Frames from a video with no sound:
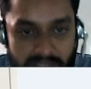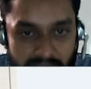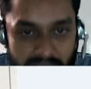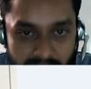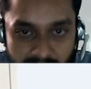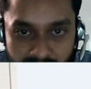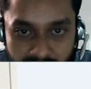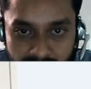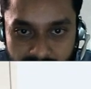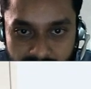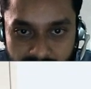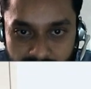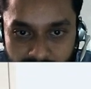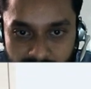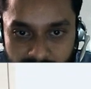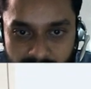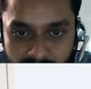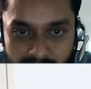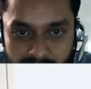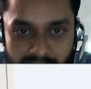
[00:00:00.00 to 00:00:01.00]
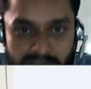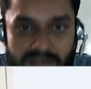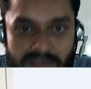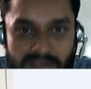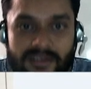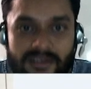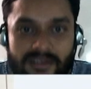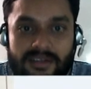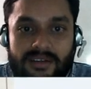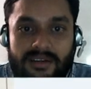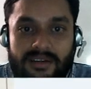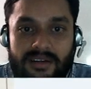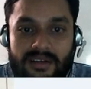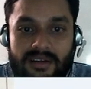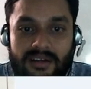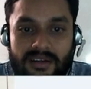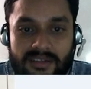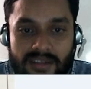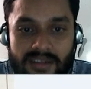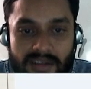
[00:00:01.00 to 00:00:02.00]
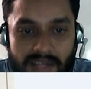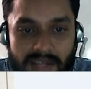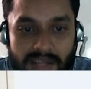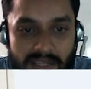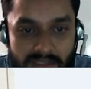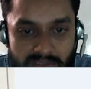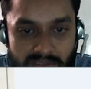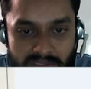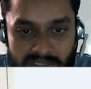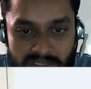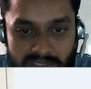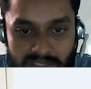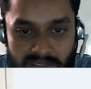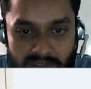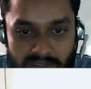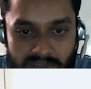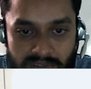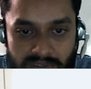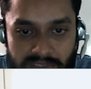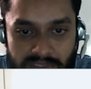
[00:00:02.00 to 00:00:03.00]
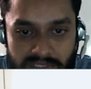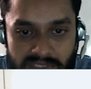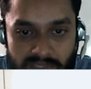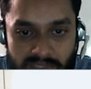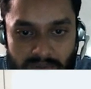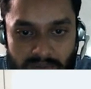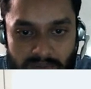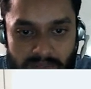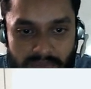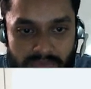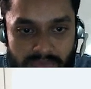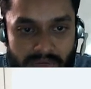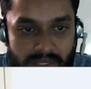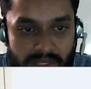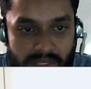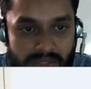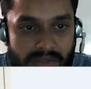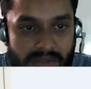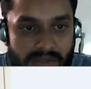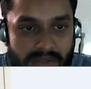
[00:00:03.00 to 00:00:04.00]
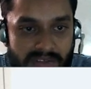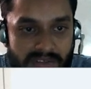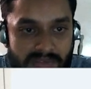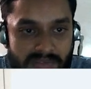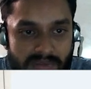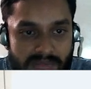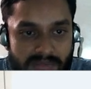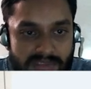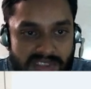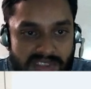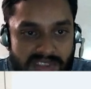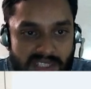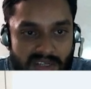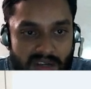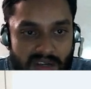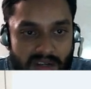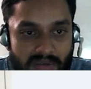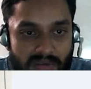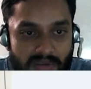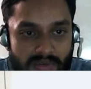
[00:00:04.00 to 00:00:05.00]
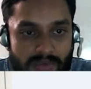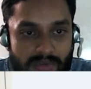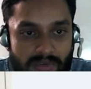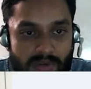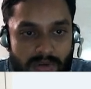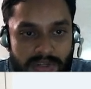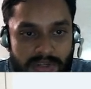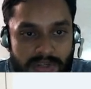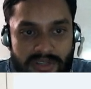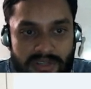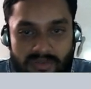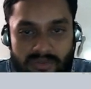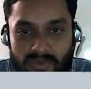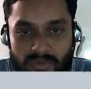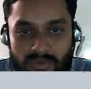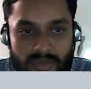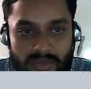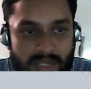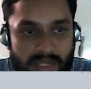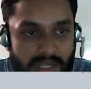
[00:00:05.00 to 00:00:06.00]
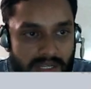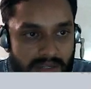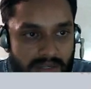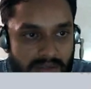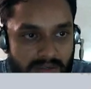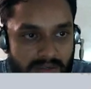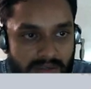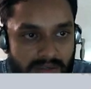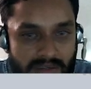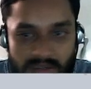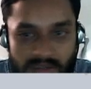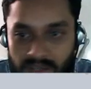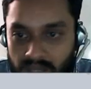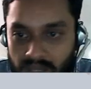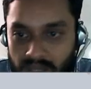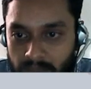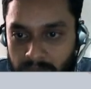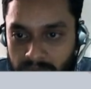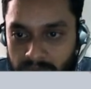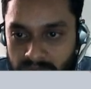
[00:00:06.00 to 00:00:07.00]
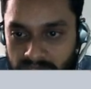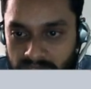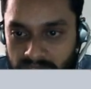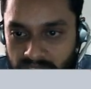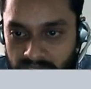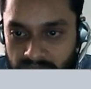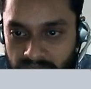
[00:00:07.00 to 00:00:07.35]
and then the length, see, it is 75 from the center, from the origin. So again I'm using